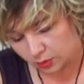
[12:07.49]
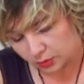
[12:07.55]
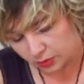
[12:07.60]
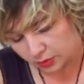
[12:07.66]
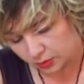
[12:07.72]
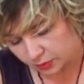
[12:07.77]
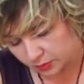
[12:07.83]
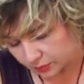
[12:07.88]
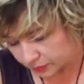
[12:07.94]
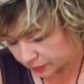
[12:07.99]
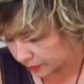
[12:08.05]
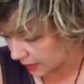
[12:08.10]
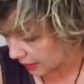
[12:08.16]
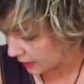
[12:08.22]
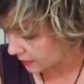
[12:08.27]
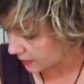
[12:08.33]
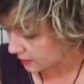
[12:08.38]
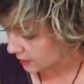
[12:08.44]
you,
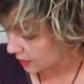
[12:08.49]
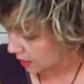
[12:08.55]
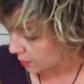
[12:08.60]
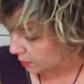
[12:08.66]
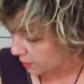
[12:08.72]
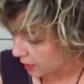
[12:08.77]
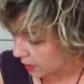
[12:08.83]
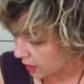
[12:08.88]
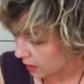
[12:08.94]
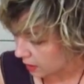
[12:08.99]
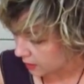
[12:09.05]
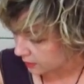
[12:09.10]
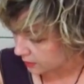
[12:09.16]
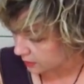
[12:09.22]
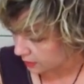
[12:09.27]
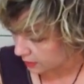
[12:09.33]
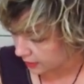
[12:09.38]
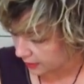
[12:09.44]
and some
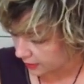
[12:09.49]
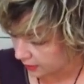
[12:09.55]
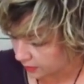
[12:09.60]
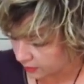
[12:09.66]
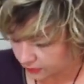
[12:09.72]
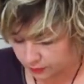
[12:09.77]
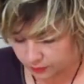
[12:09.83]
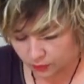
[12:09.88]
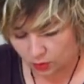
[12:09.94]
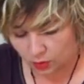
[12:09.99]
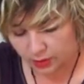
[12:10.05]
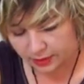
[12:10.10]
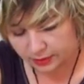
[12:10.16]
parsley for